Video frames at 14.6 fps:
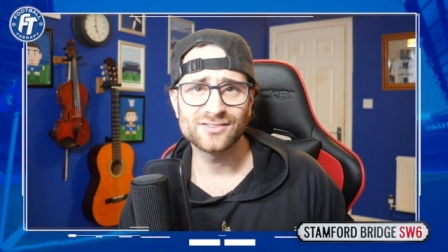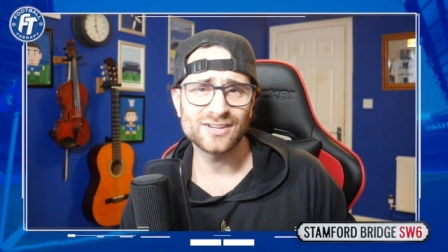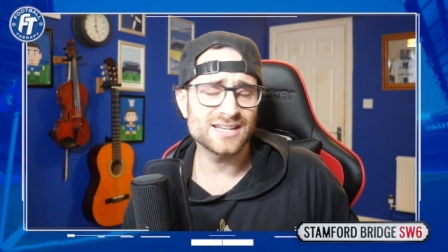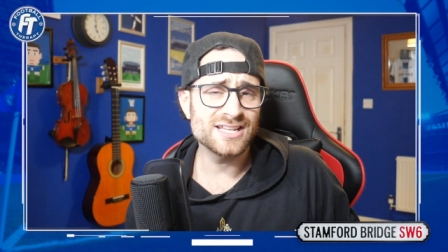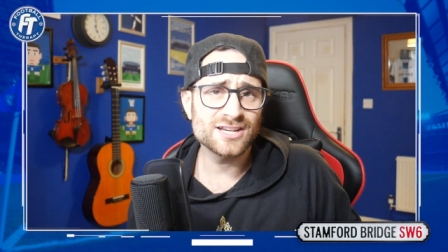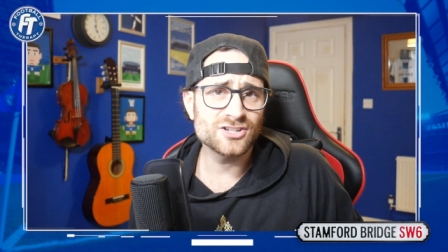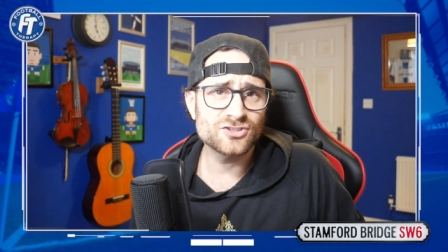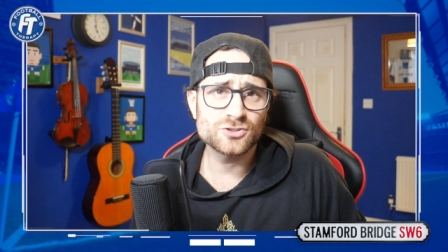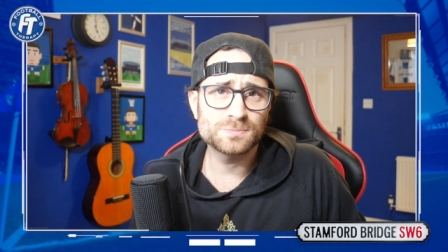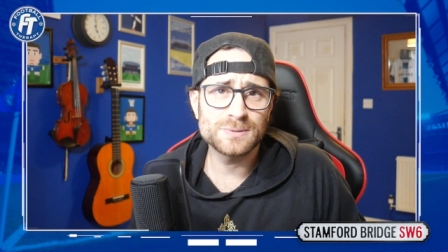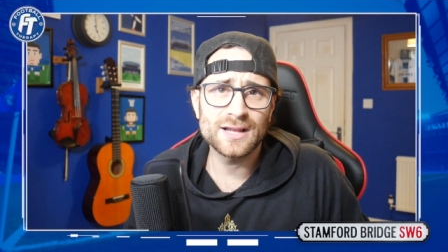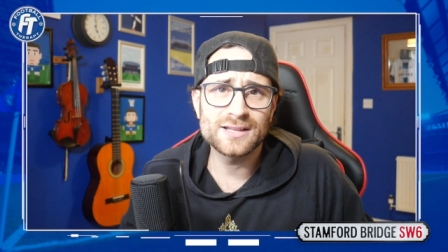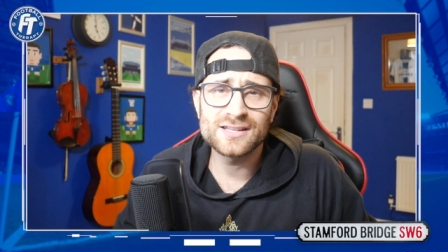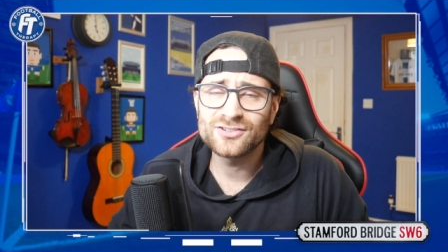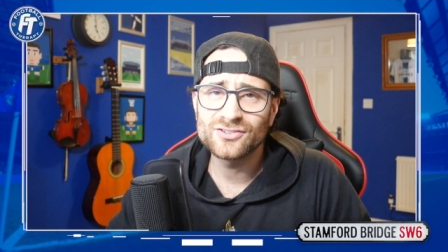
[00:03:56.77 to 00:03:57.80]
and he could just be
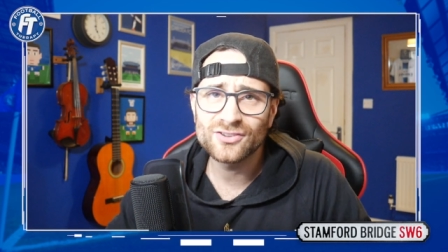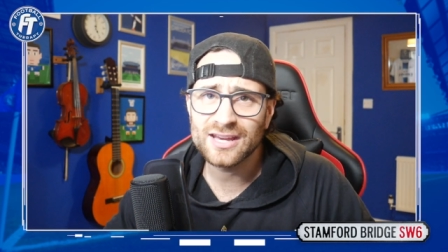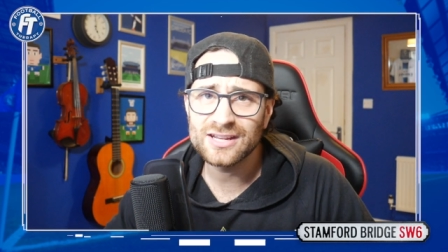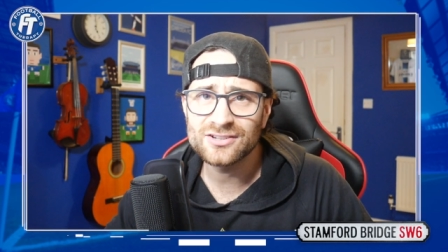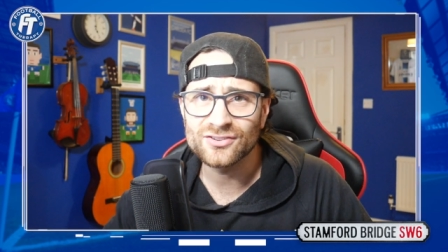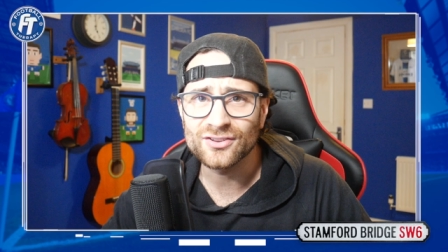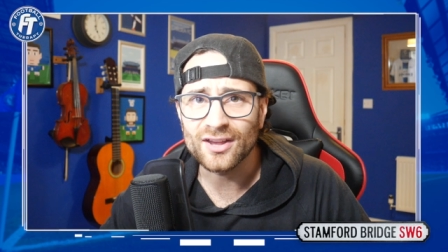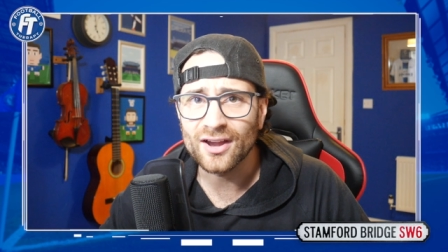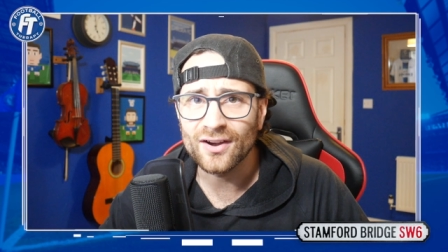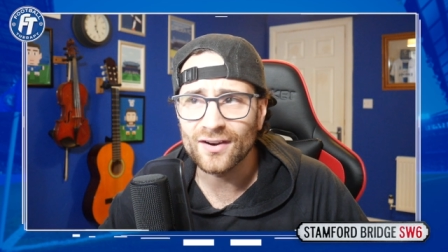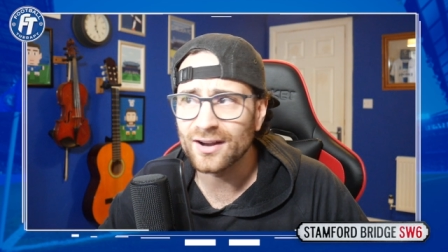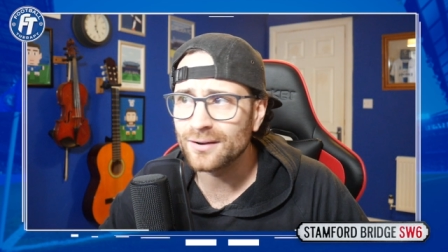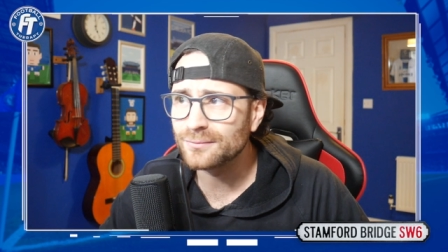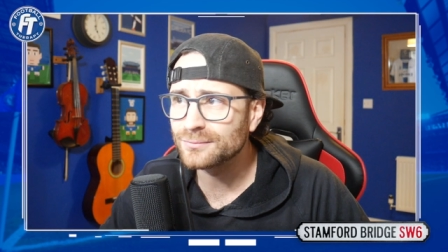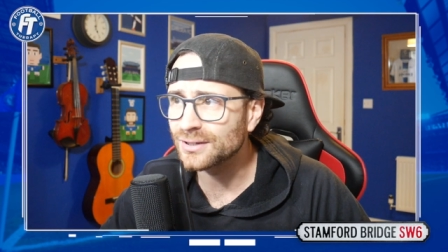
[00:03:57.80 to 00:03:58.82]
like, this is ages ago,
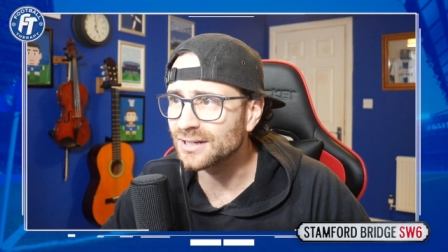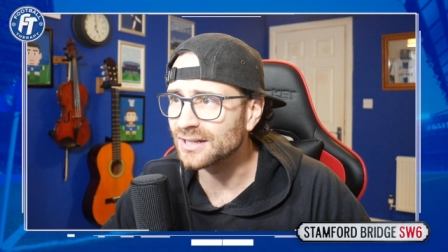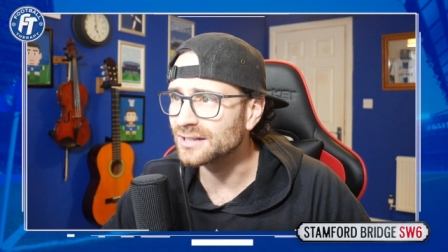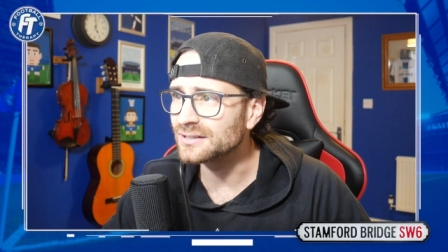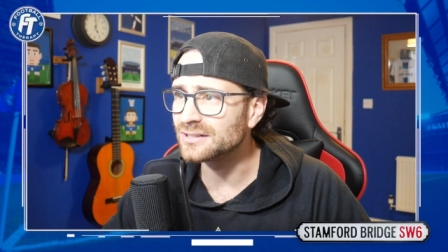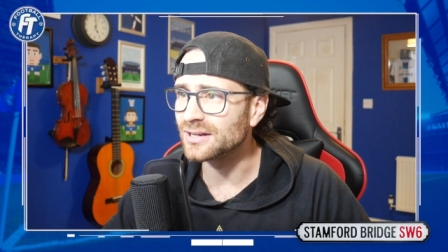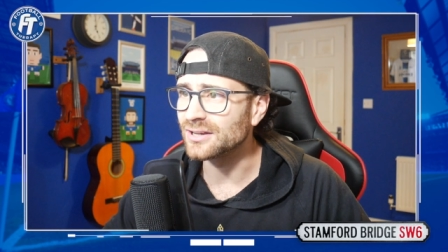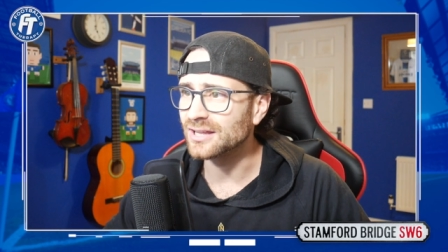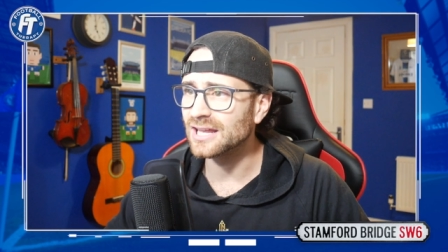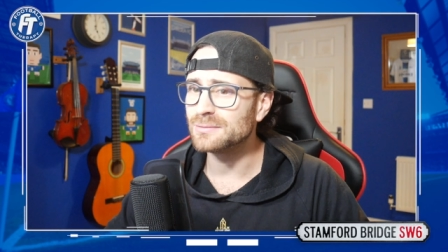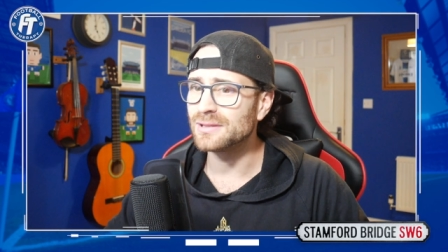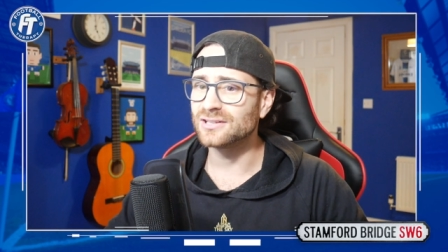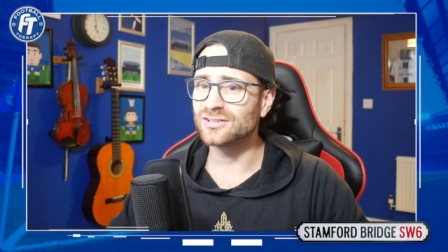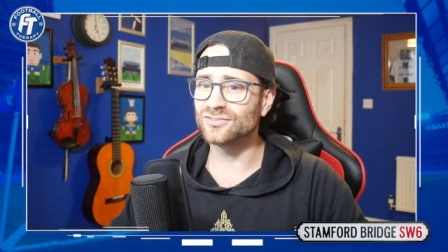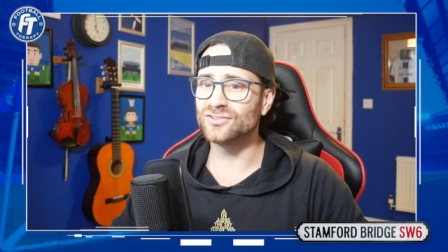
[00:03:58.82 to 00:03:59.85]
I'm gonna, you know, keep
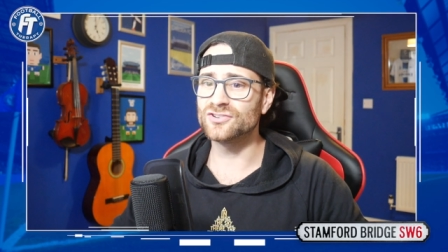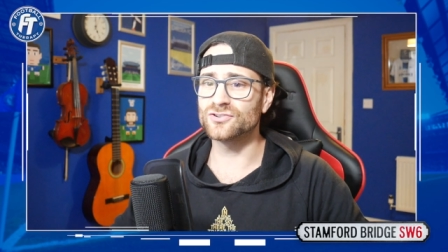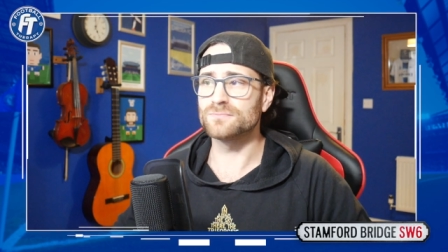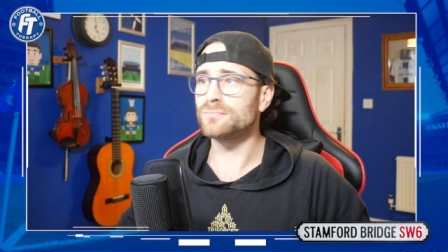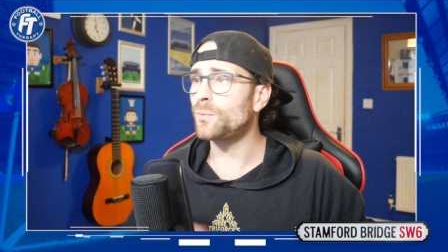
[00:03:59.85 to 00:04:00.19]
the decision.